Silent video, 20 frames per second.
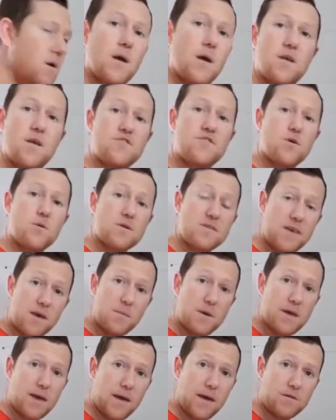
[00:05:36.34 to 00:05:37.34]
And he
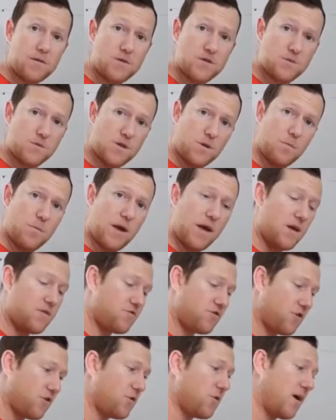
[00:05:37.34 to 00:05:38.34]
is using the
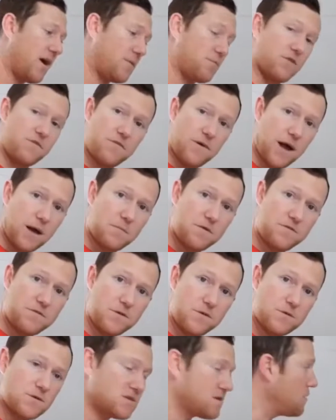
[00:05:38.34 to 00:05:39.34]
FibaFuse
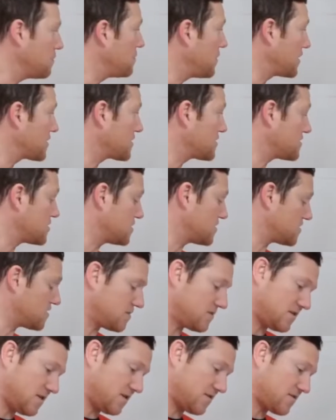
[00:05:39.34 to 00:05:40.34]

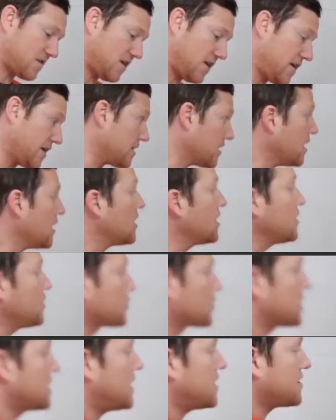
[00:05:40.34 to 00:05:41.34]
drywall tape
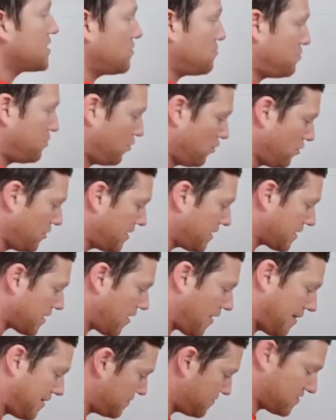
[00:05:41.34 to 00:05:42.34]
in the banjo
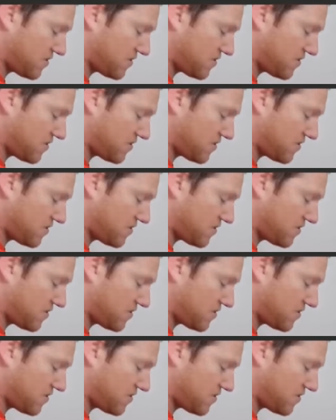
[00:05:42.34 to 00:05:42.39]
for the